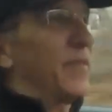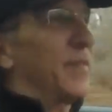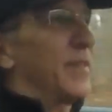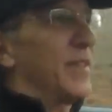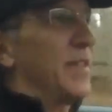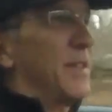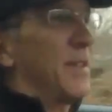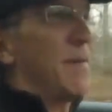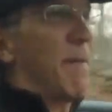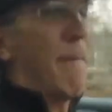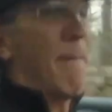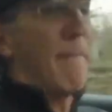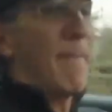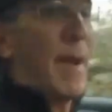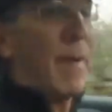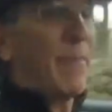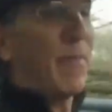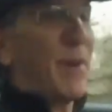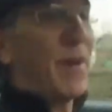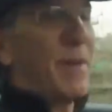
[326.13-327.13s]
the
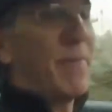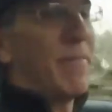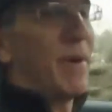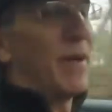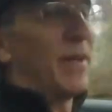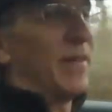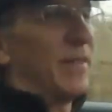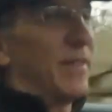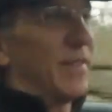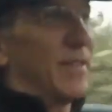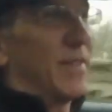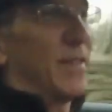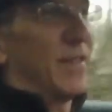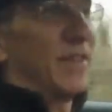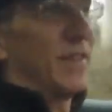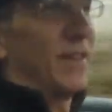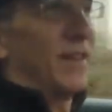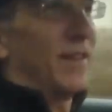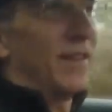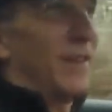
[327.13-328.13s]
memory buttons
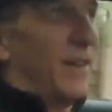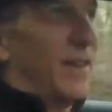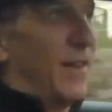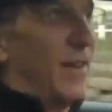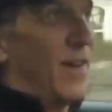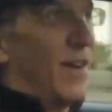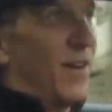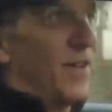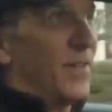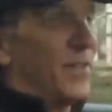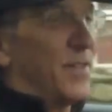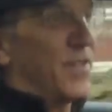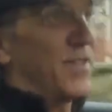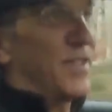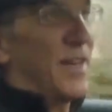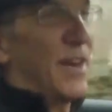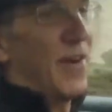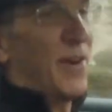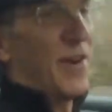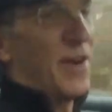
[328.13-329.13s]
on the
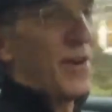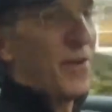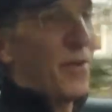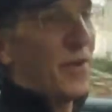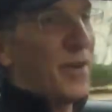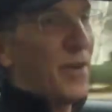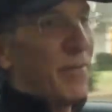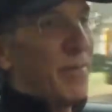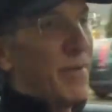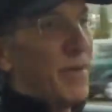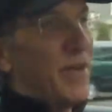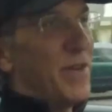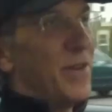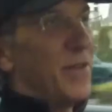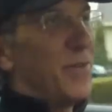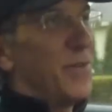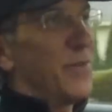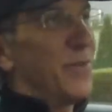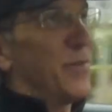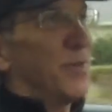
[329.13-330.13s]
stereo can be
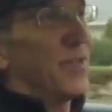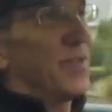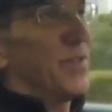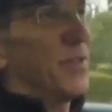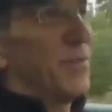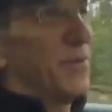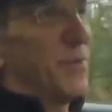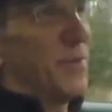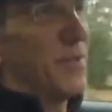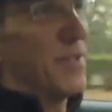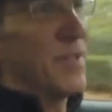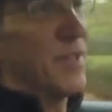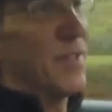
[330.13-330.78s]
used to